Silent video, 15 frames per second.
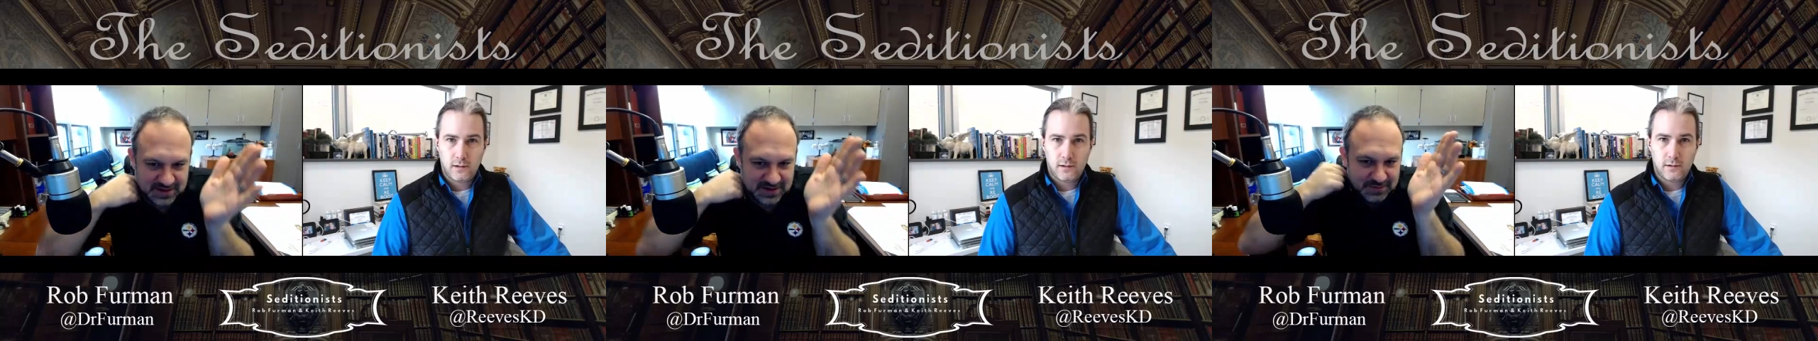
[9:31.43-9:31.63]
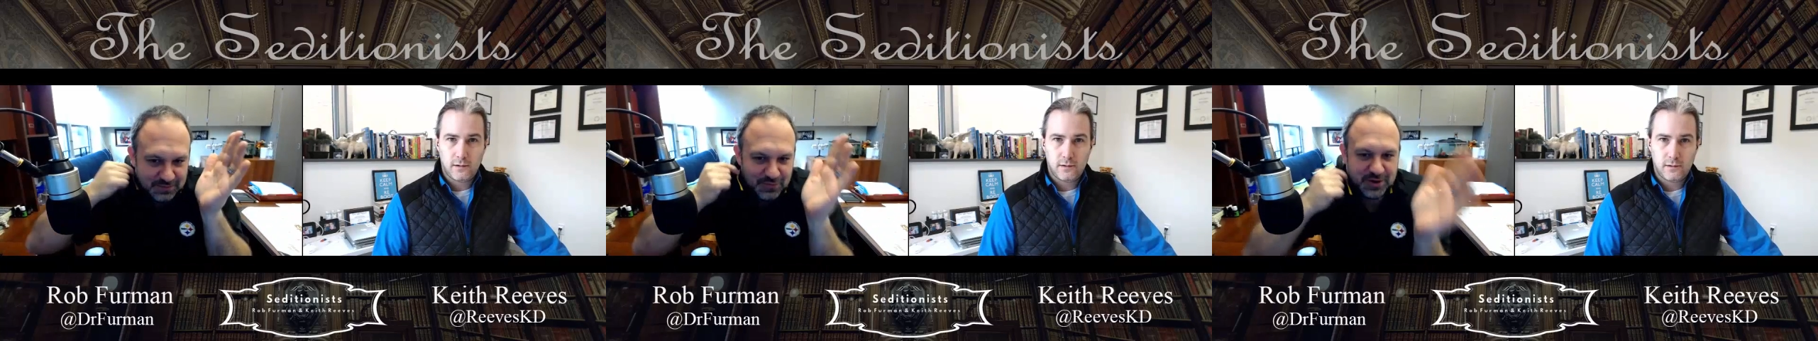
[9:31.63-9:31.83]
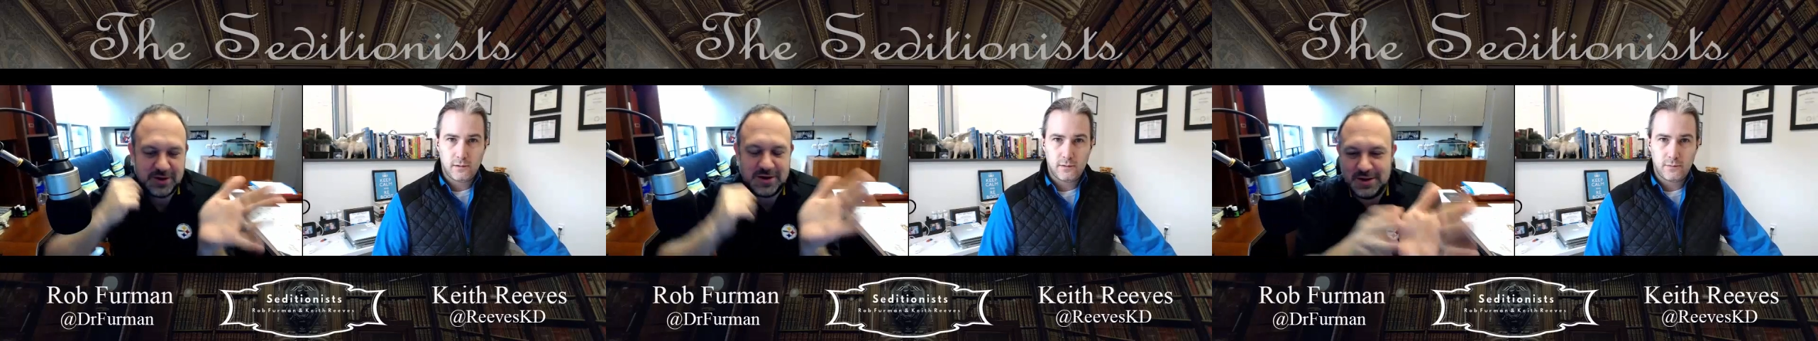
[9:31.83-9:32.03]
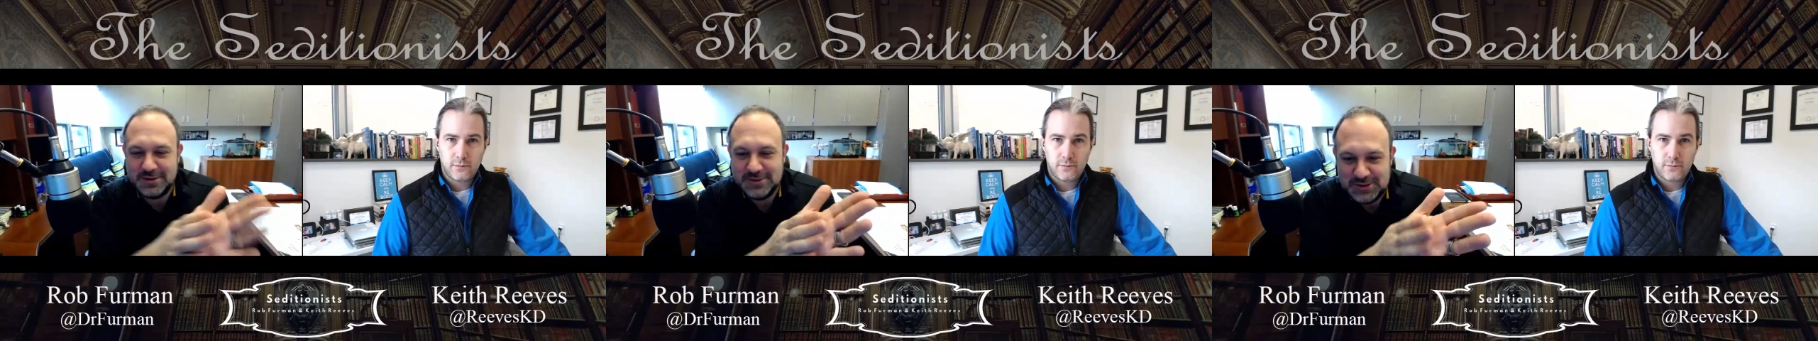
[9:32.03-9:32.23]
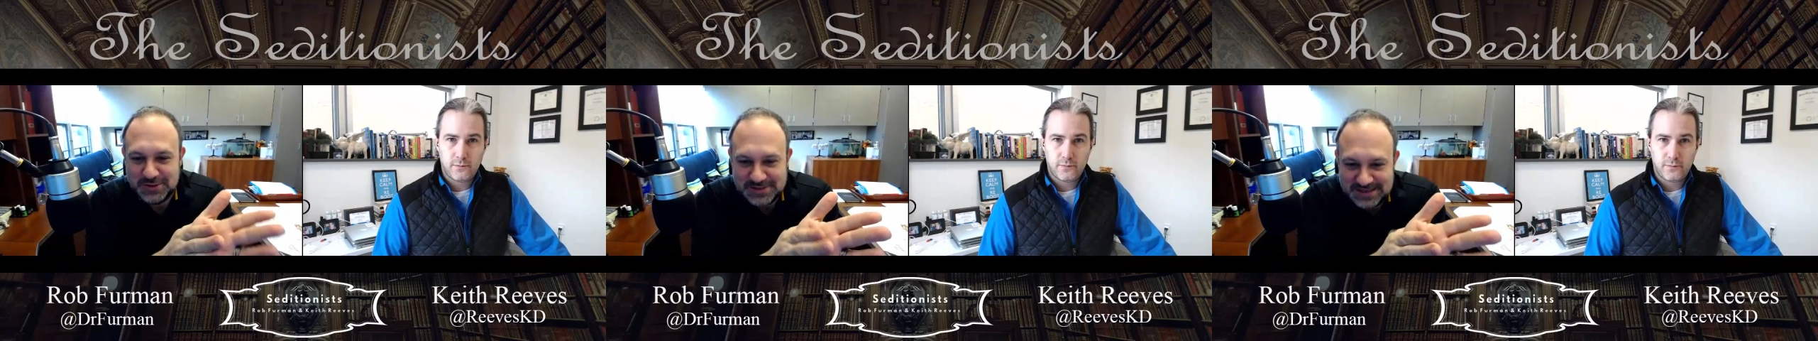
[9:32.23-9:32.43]
Speaker 1: we're going to use
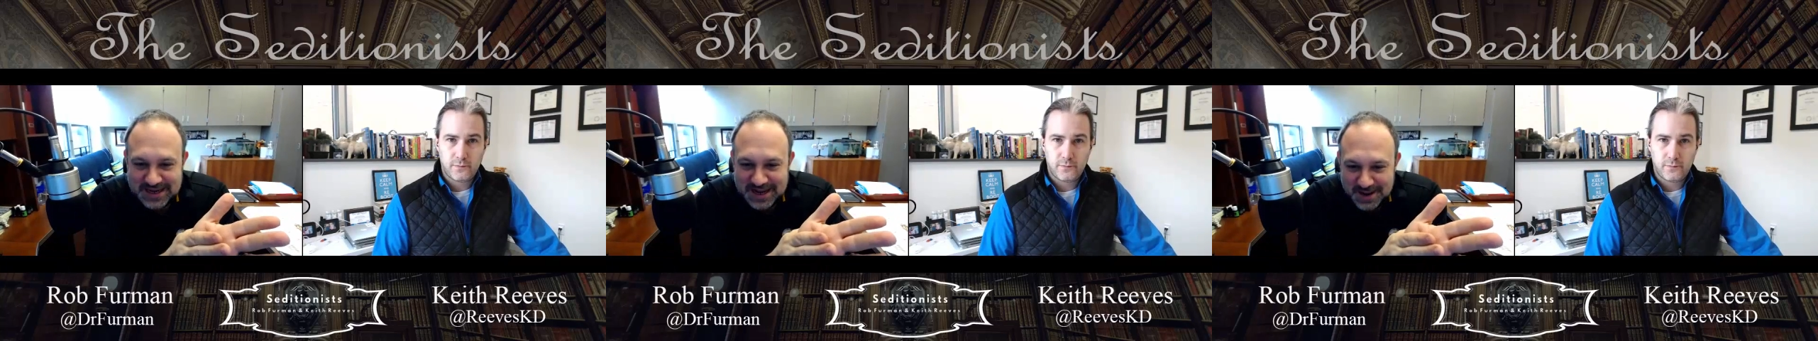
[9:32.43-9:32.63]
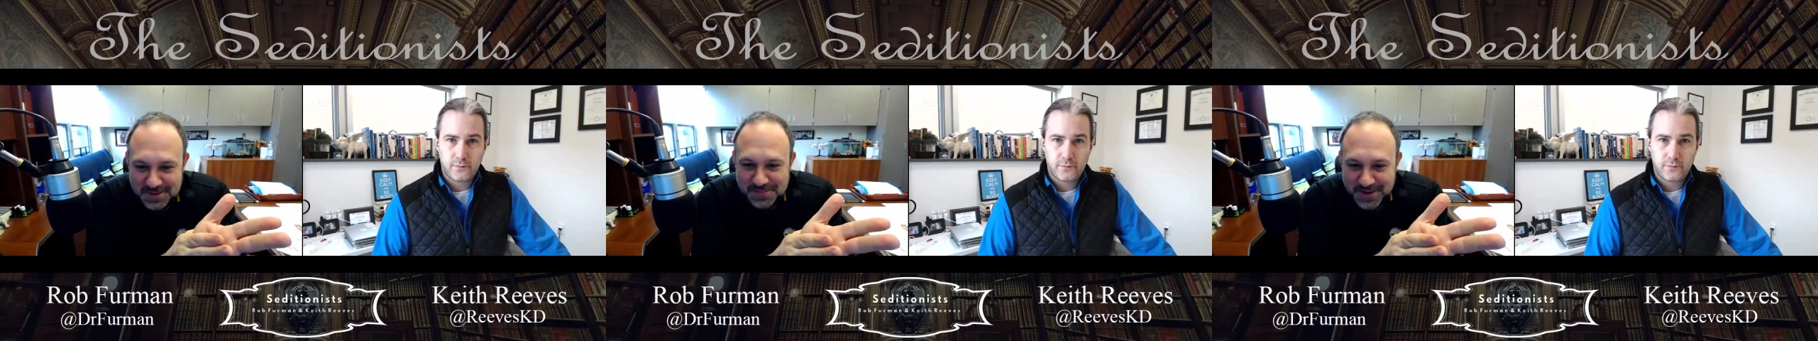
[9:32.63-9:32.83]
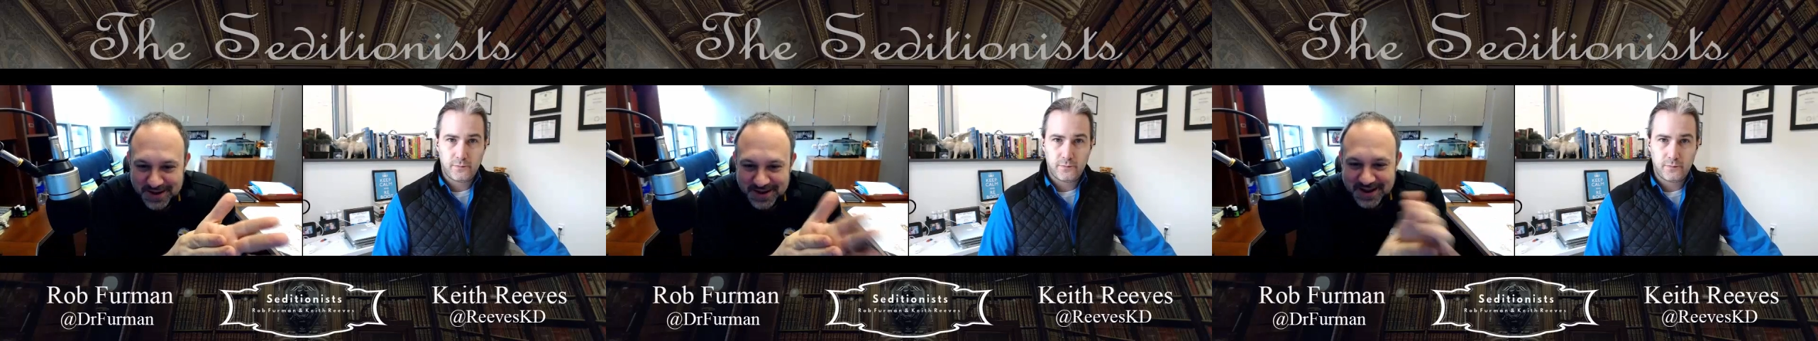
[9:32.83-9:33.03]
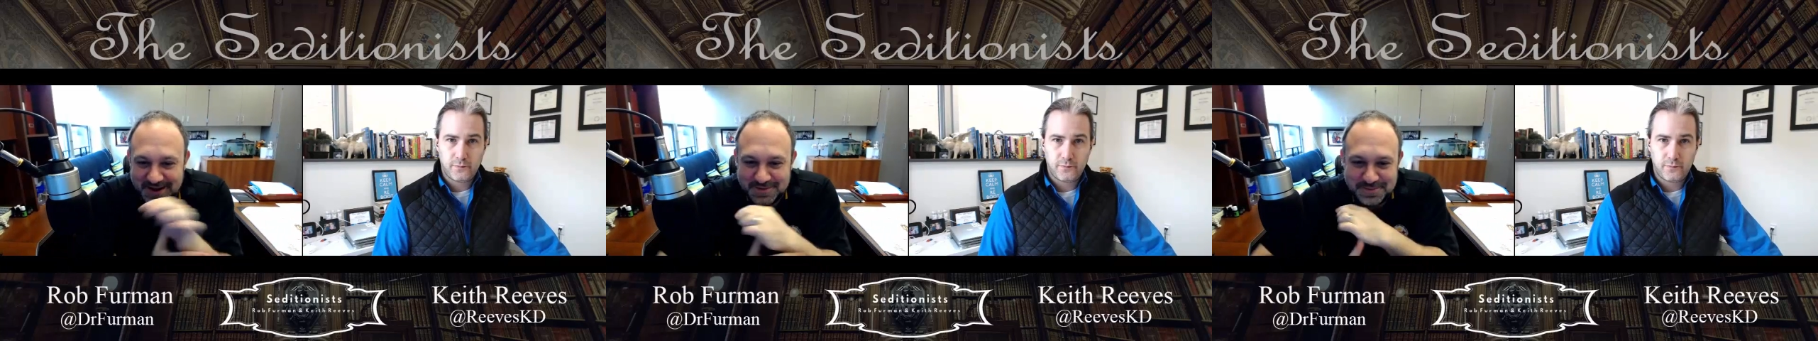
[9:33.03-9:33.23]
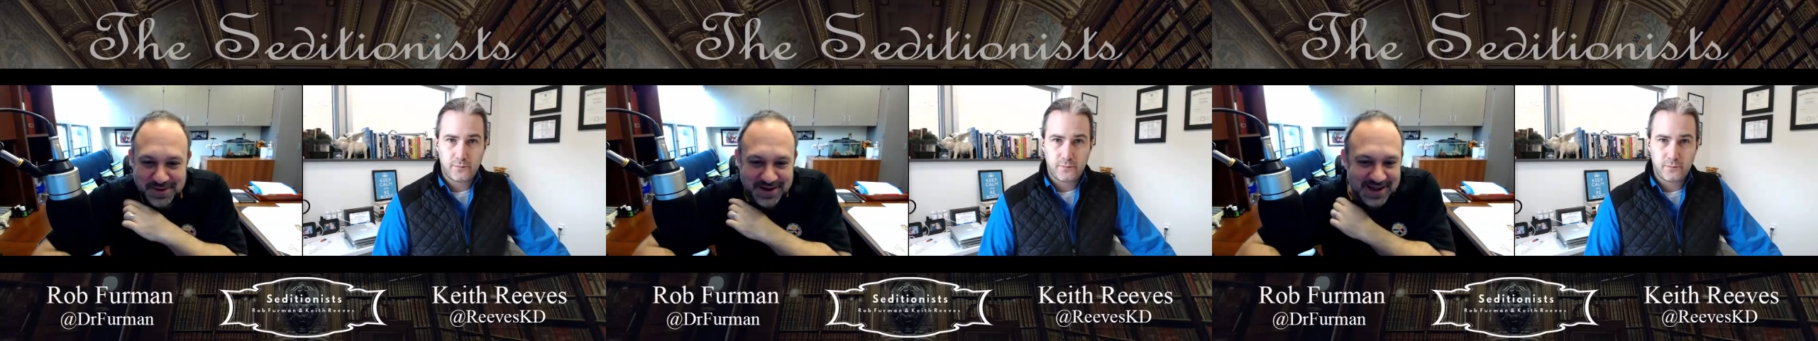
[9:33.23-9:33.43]
you as a guinea pig here,
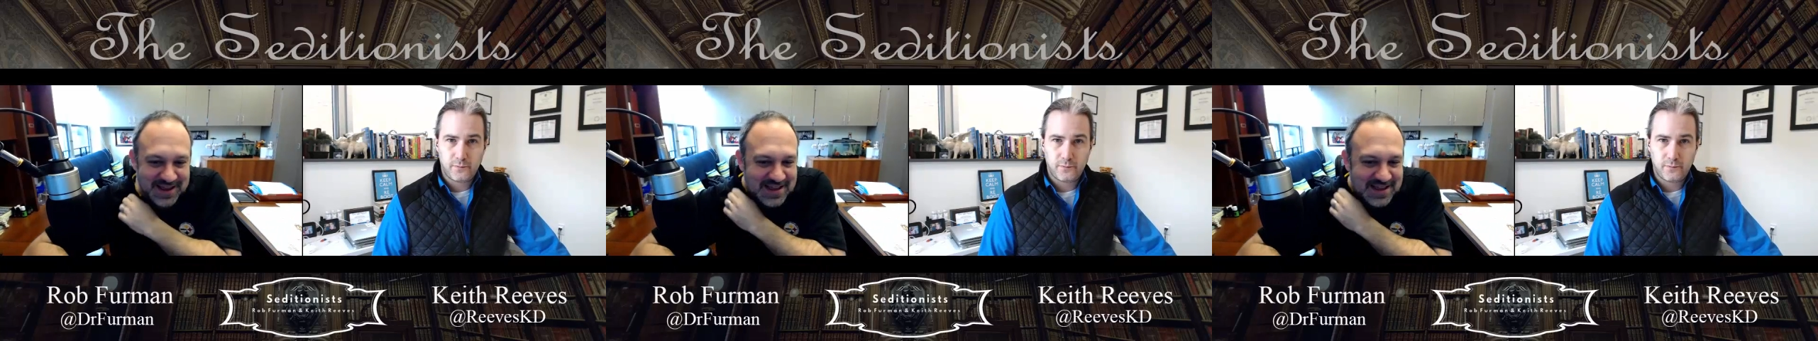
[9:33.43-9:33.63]
buddy.